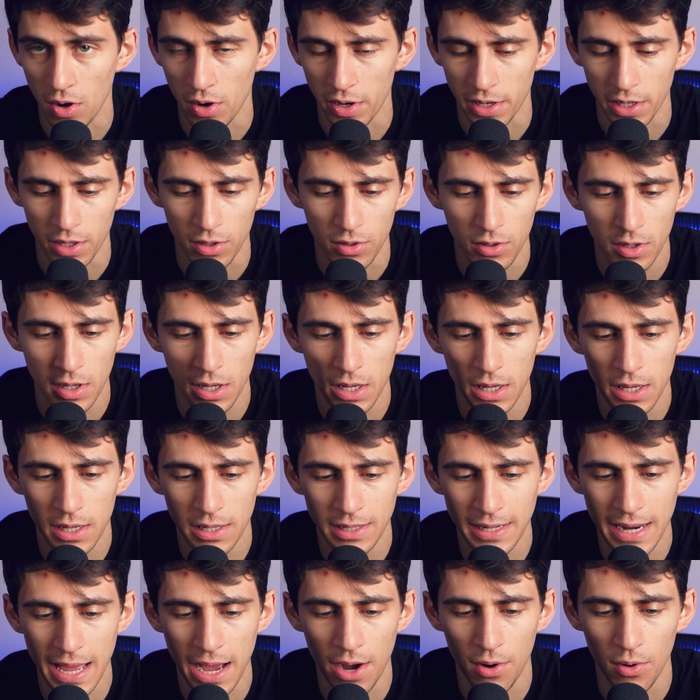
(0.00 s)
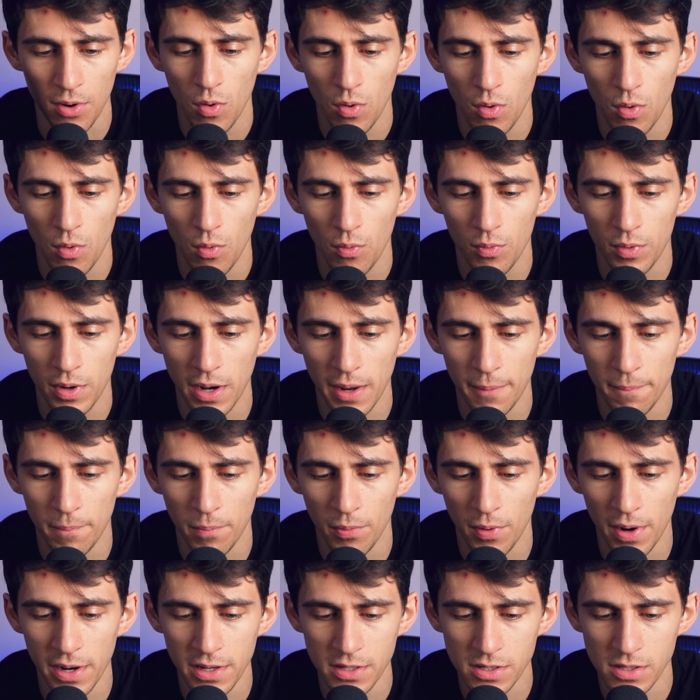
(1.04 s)
audio. Now, when I
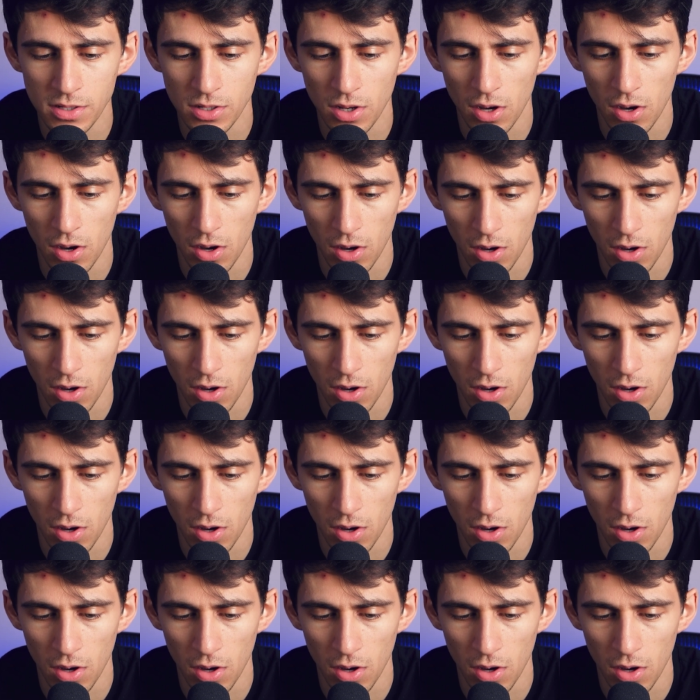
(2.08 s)
press